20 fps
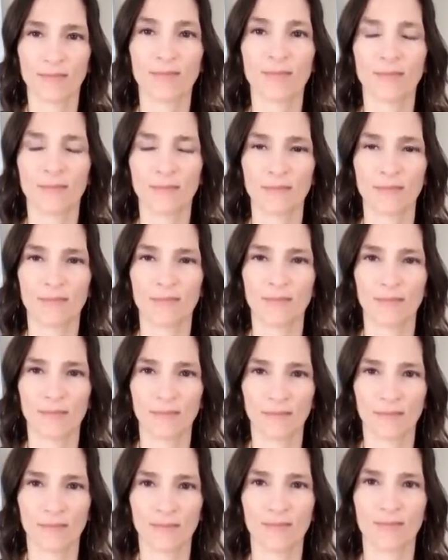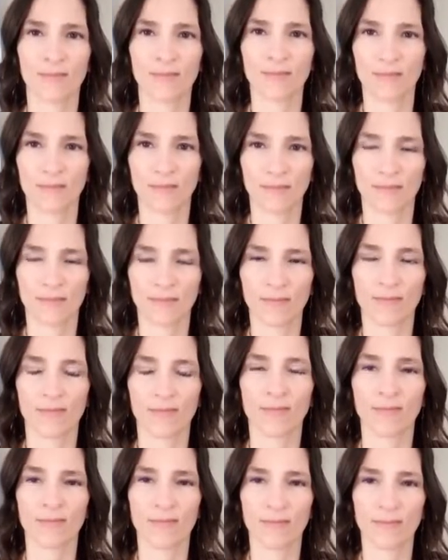
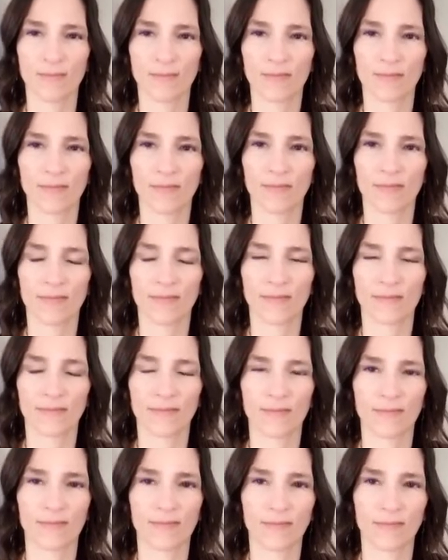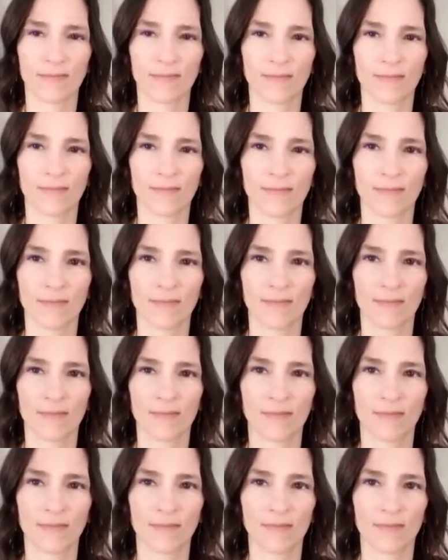
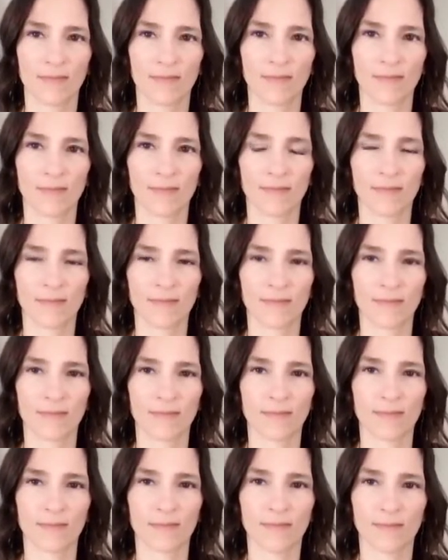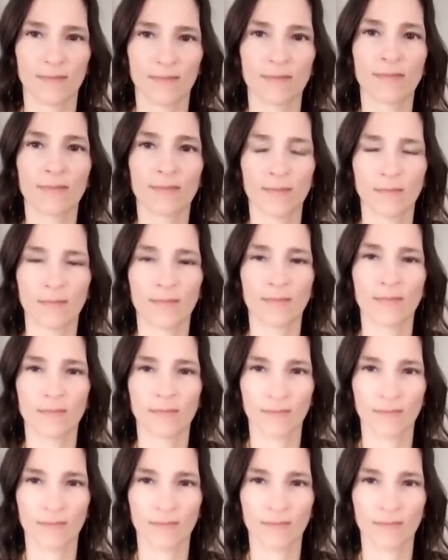No words are spoken by the person on screen.